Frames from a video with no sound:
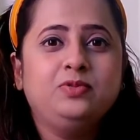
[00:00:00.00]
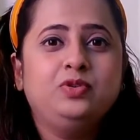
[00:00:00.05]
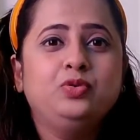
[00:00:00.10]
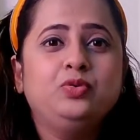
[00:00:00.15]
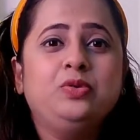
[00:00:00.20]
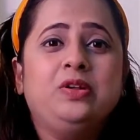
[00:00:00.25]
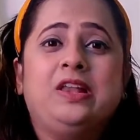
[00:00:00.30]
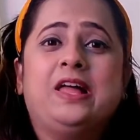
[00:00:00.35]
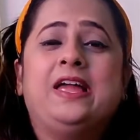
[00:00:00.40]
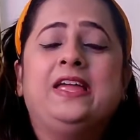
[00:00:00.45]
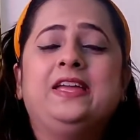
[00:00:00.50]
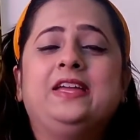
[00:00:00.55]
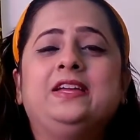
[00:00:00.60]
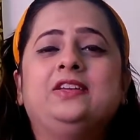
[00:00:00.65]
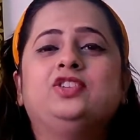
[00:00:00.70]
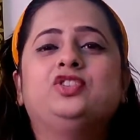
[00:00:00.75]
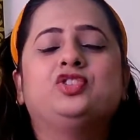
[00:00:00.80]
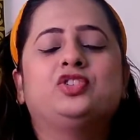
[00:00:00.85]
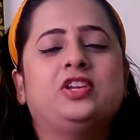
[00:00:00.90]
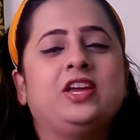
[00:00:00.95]
Do like,
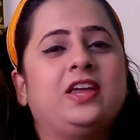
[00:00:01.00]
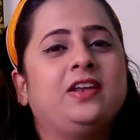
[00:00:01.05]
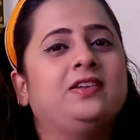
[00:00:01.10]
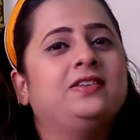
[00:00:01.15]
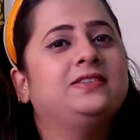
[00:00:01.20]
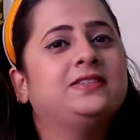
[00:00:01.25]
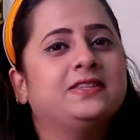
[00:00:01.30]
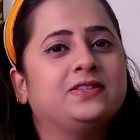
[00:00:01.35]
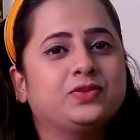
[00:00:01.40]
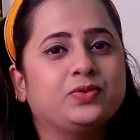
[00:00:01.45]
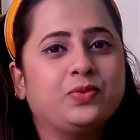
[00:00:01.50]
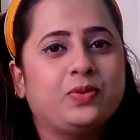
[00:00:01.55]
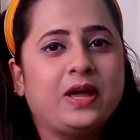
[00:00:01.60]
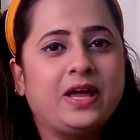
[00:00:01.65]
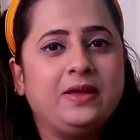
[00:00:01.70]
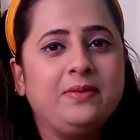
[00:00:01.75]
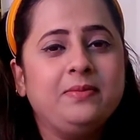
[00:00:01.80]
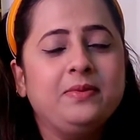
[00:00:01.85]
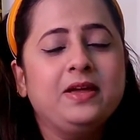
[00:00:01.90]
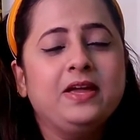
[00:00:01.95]
share and
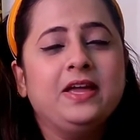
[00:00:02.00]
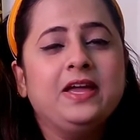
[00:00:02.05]
subscribe,